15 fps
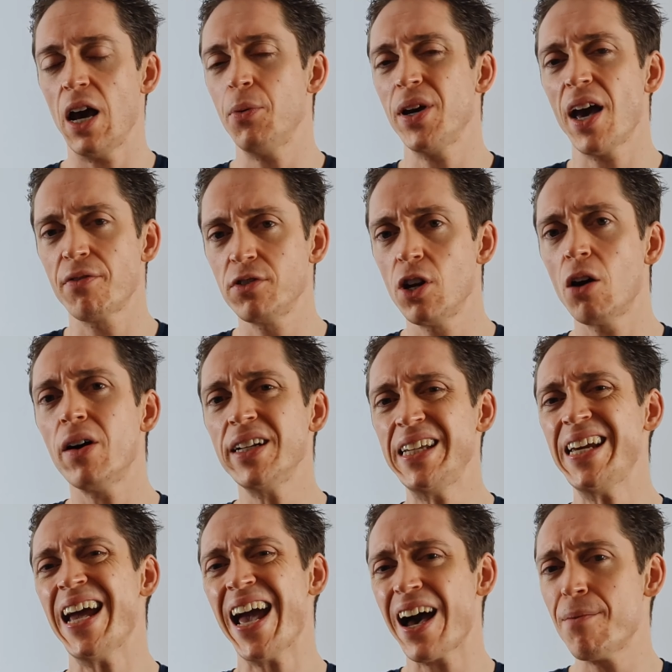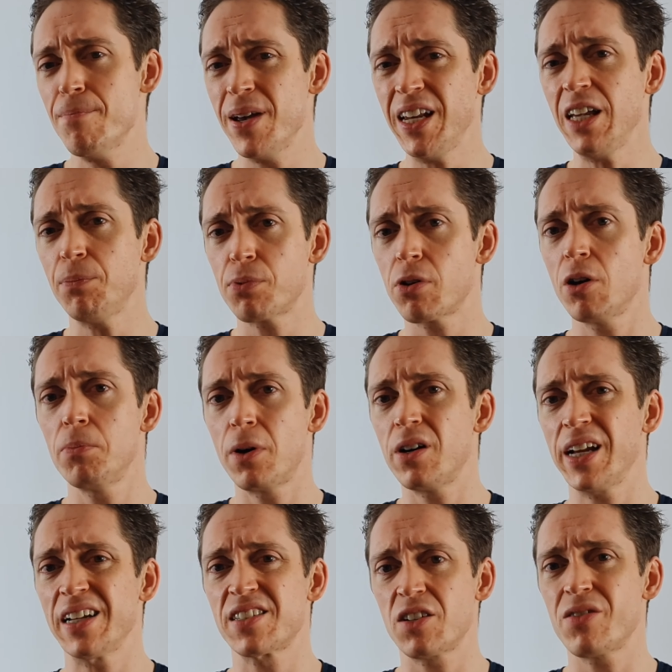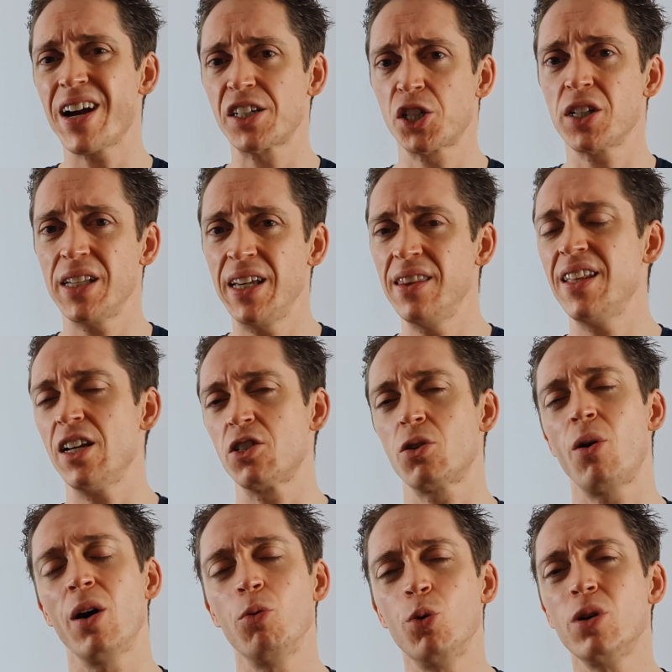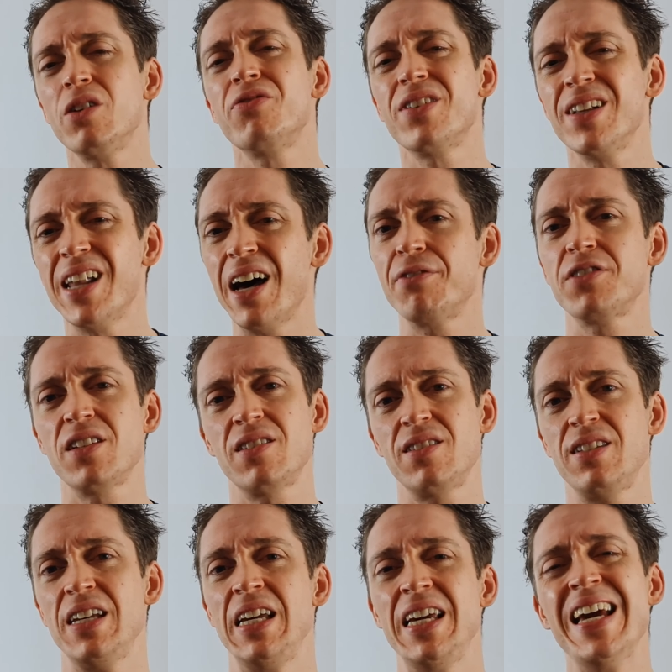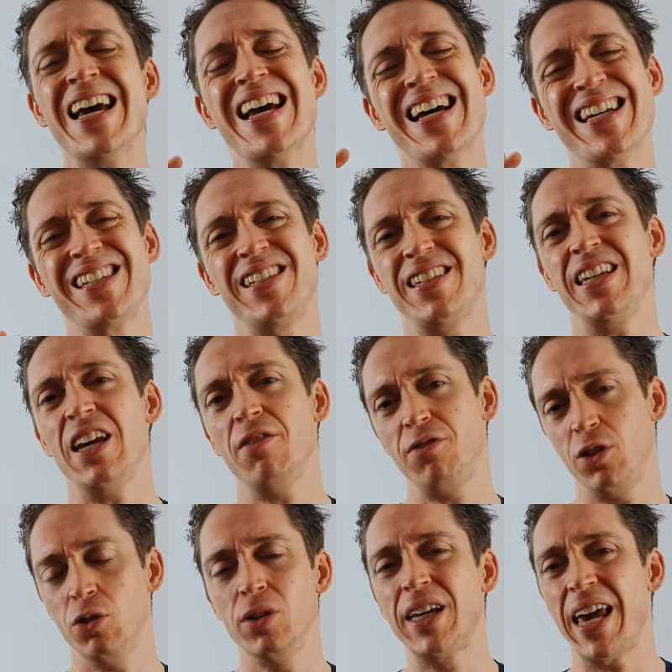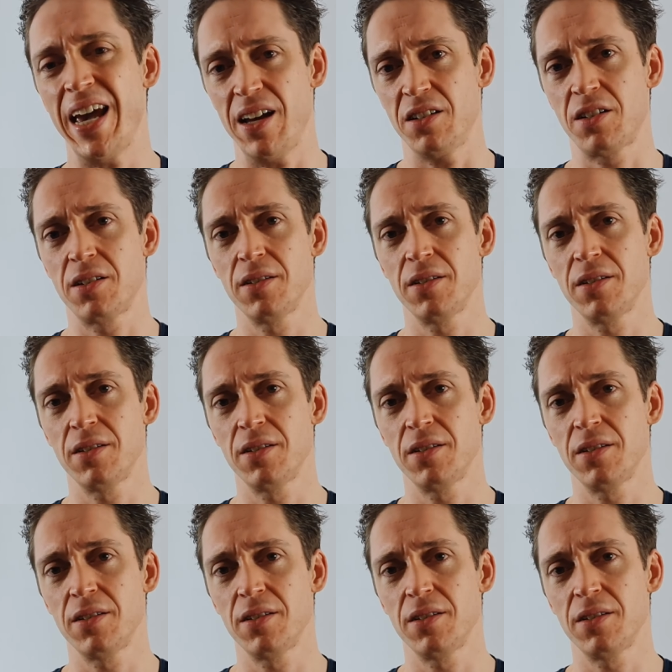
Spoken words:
and we have no idea how many probiotics are actually in there, so I would have loved to see a CFU count.